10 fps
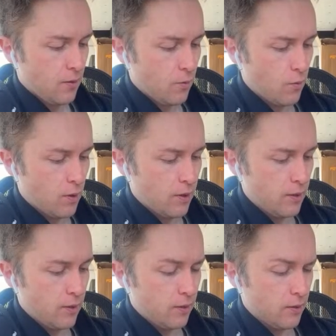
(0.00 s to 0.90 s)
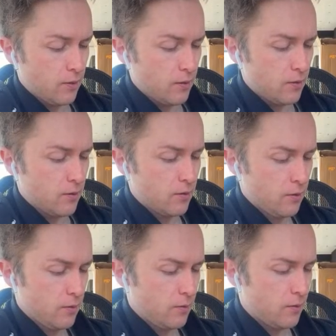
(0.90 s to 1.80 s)
one a little
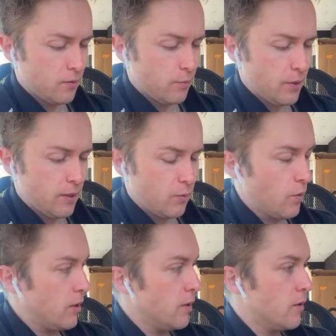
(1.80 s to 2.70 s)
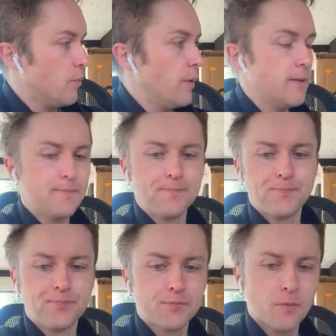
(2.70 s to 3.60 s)
bit and one a little bit.
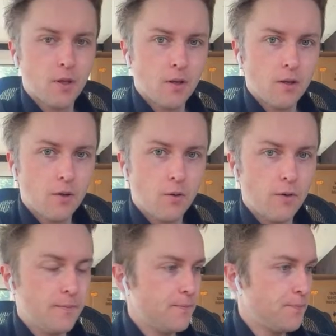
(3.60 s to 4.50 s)
Cool.